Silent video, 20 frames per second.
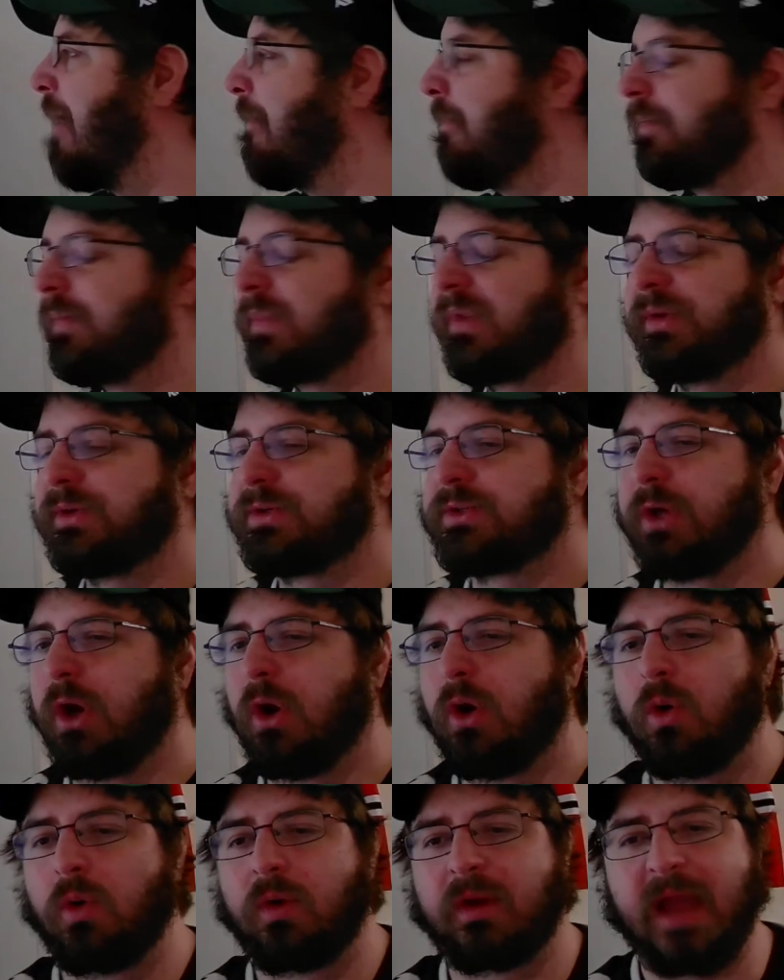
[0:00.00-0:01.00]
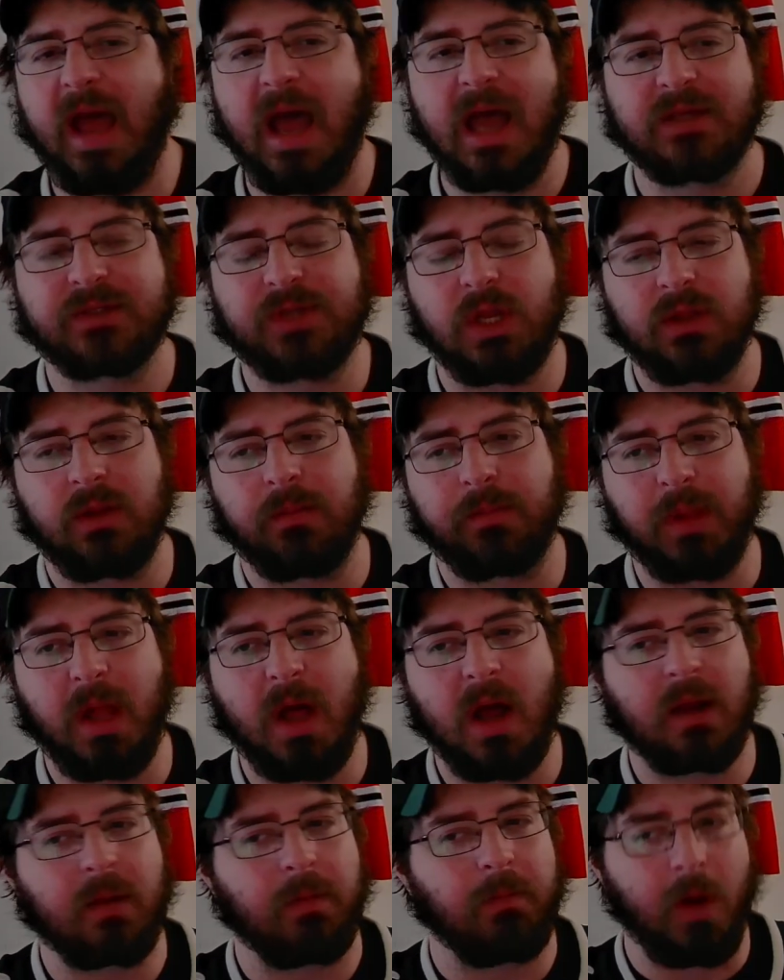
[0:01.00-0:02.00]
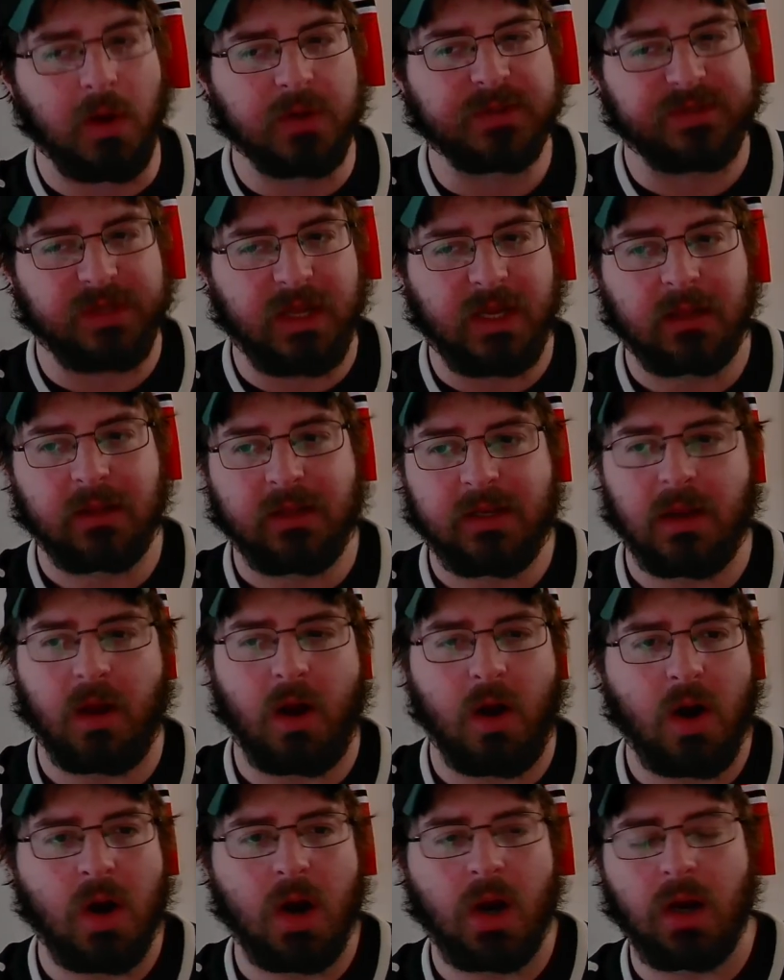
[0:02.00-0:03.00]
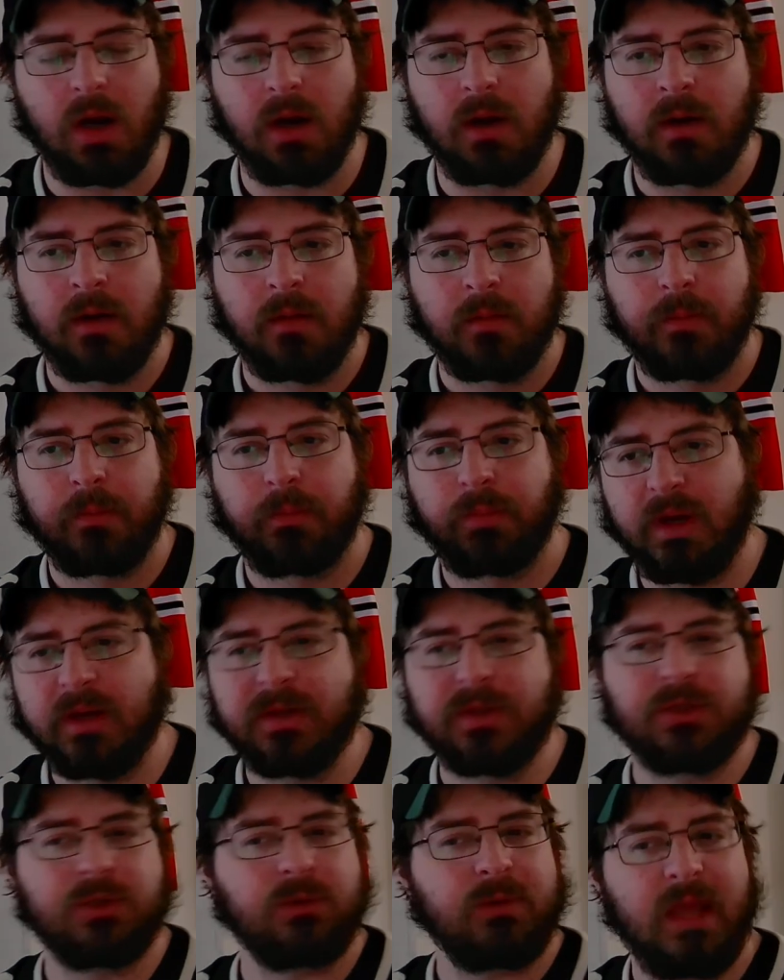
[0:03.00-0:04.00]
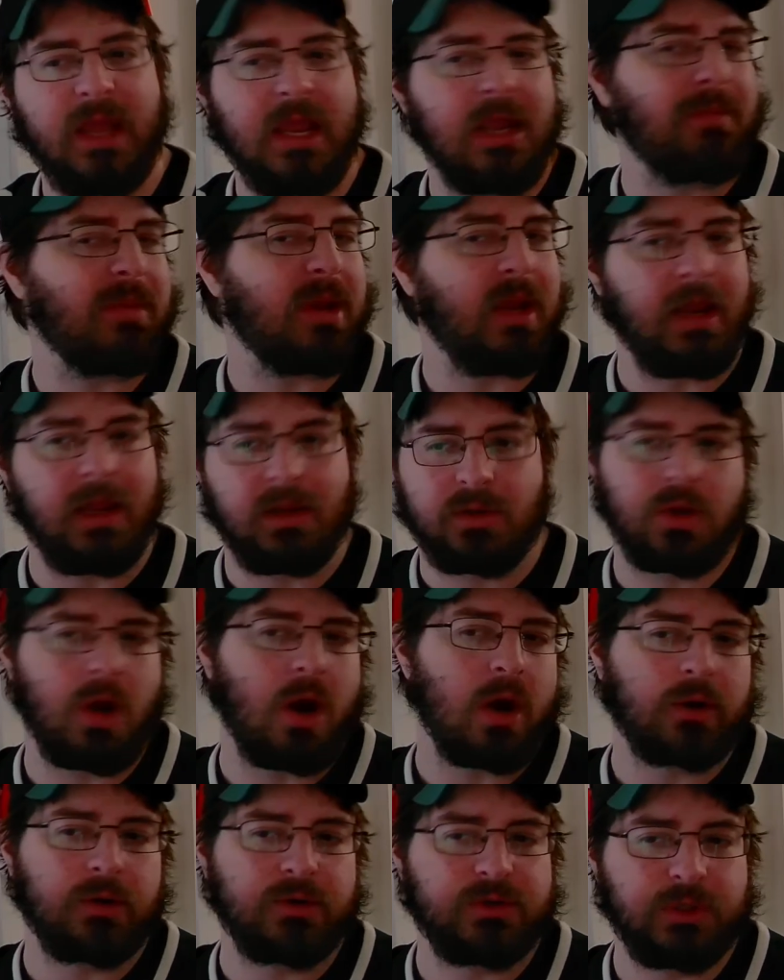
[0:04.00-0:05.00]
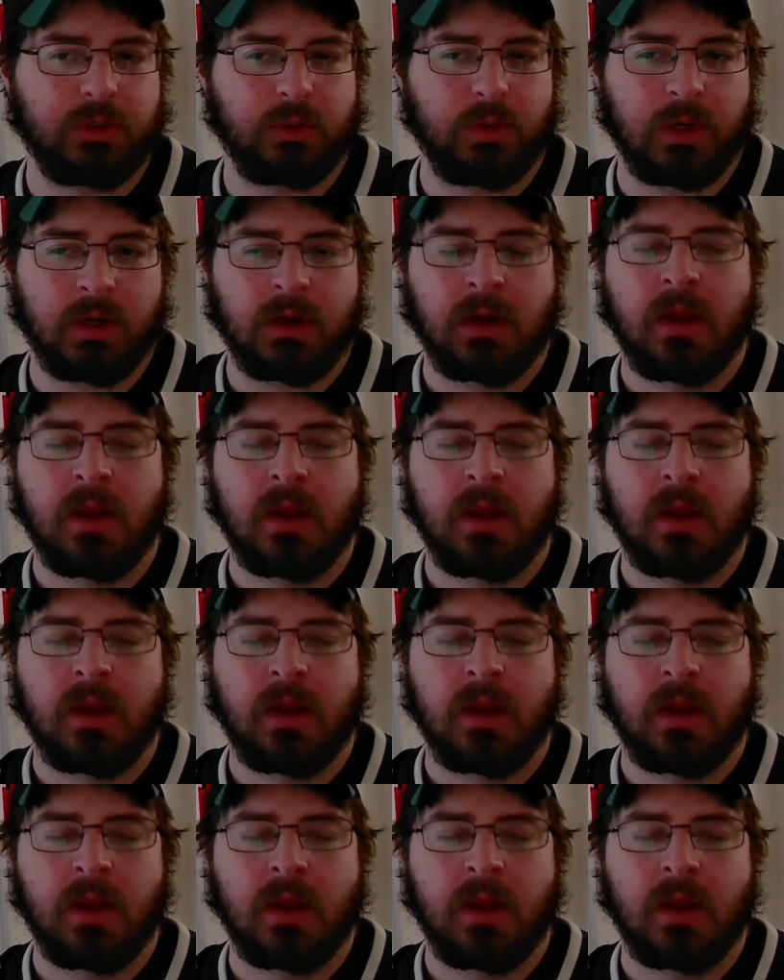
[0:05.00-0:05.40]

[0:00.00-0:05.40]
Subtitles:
So guys on the block most likely are Brendan Duhaime and Connor Dewar.